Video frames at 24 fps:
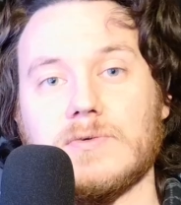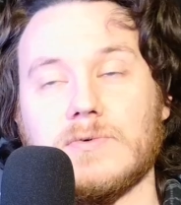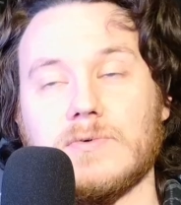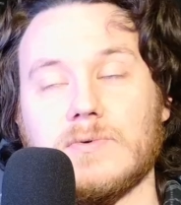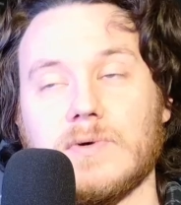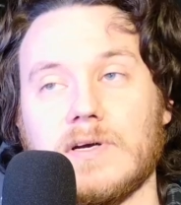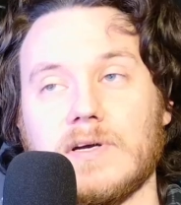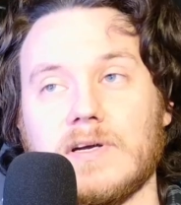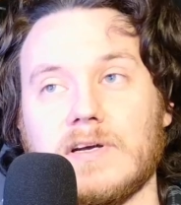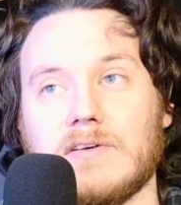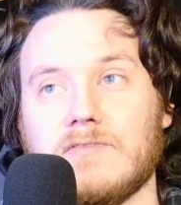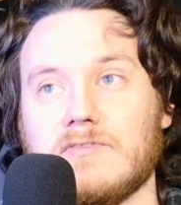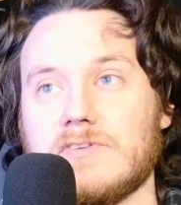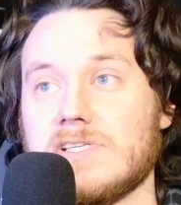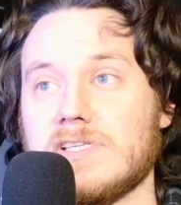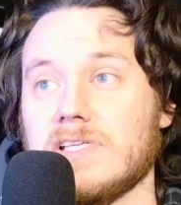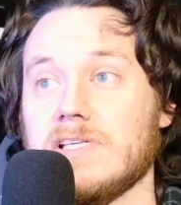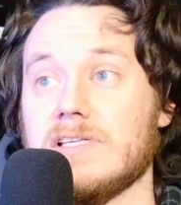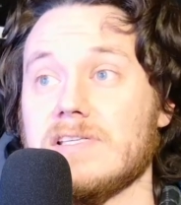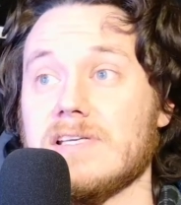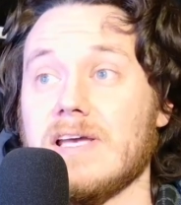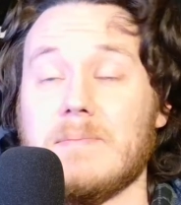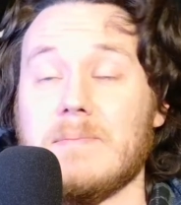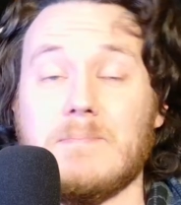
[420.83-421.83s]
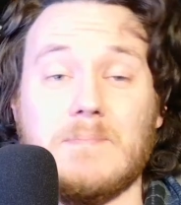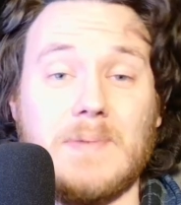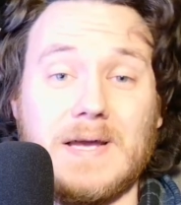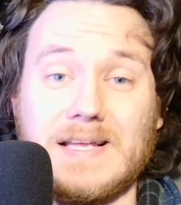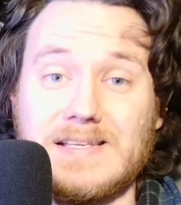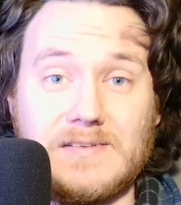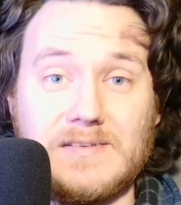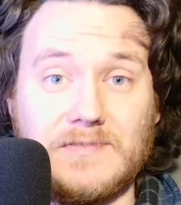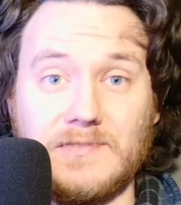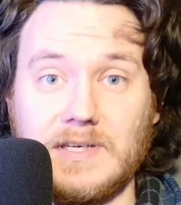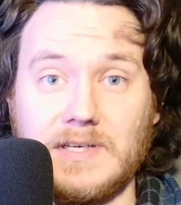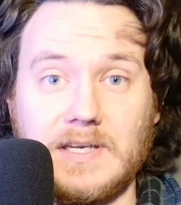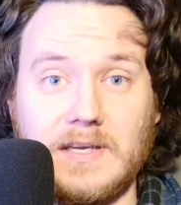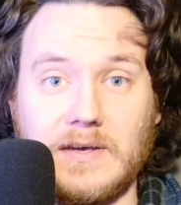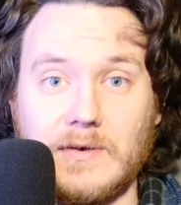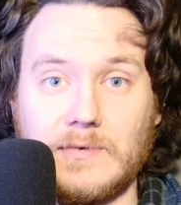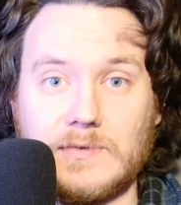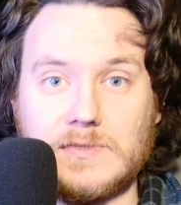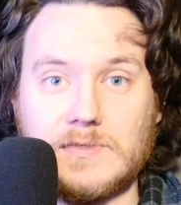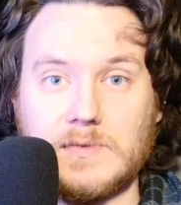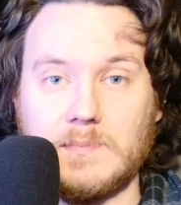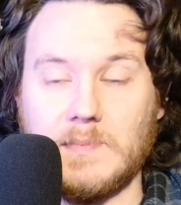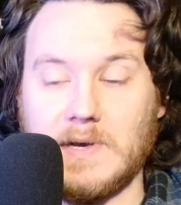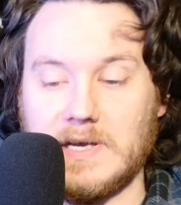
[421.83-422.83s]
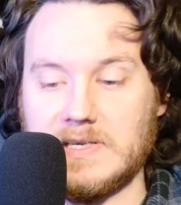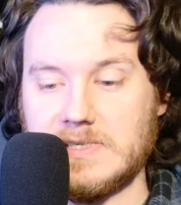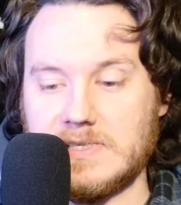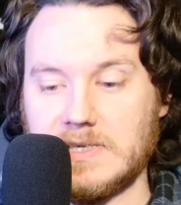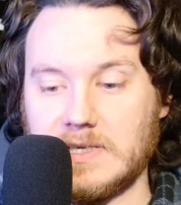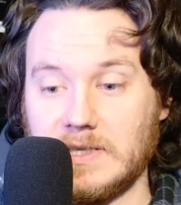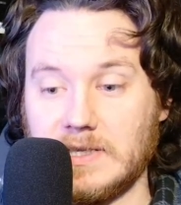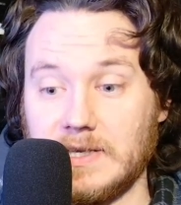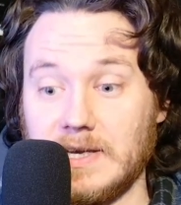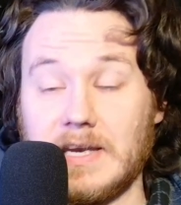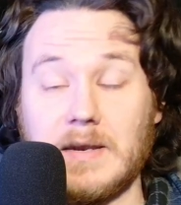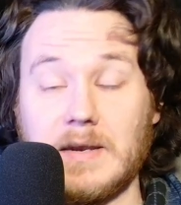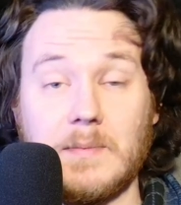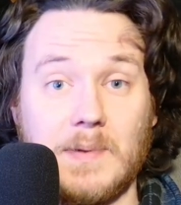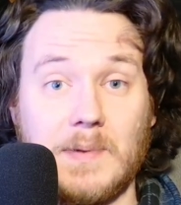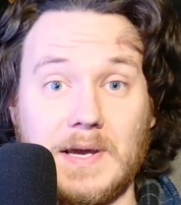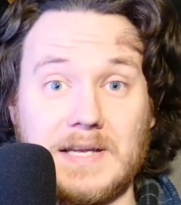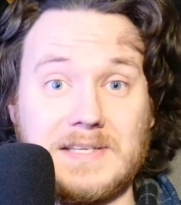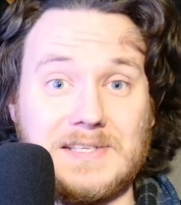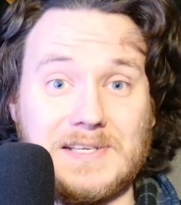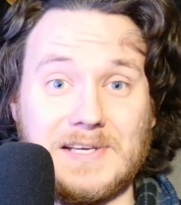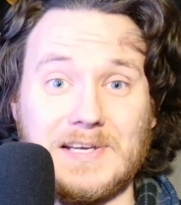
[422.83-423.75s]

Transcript: uh, facilitate better videos, basically, and a better